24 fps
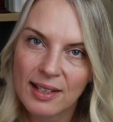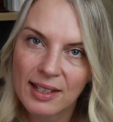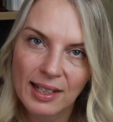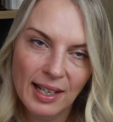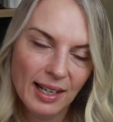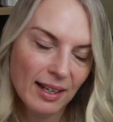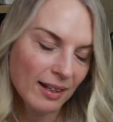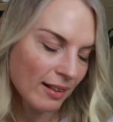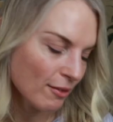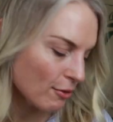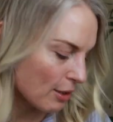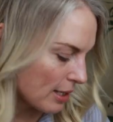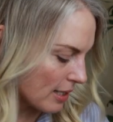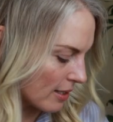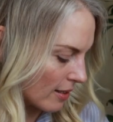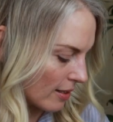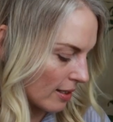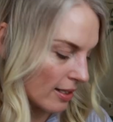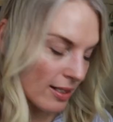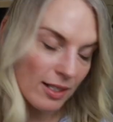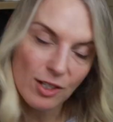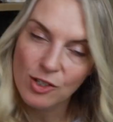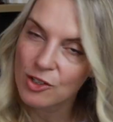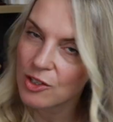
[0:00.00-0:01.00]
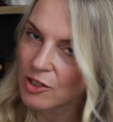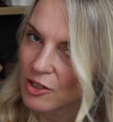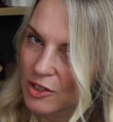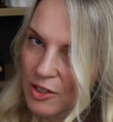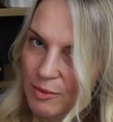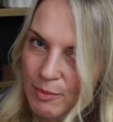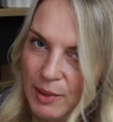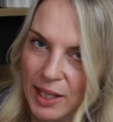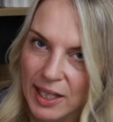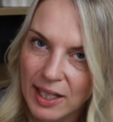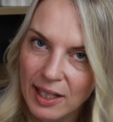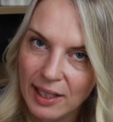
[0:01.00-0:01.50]
again, recent addition
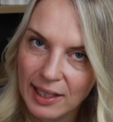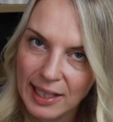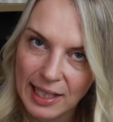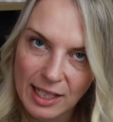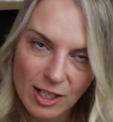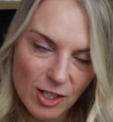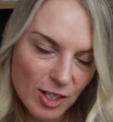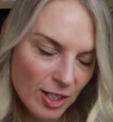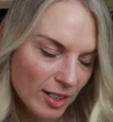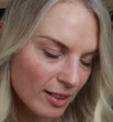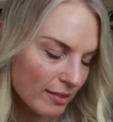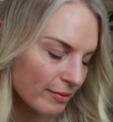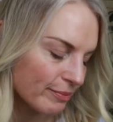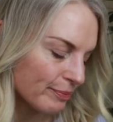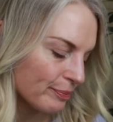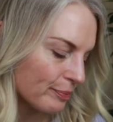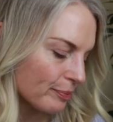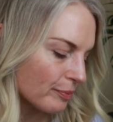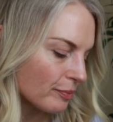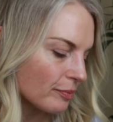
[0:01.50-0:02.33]
to my collection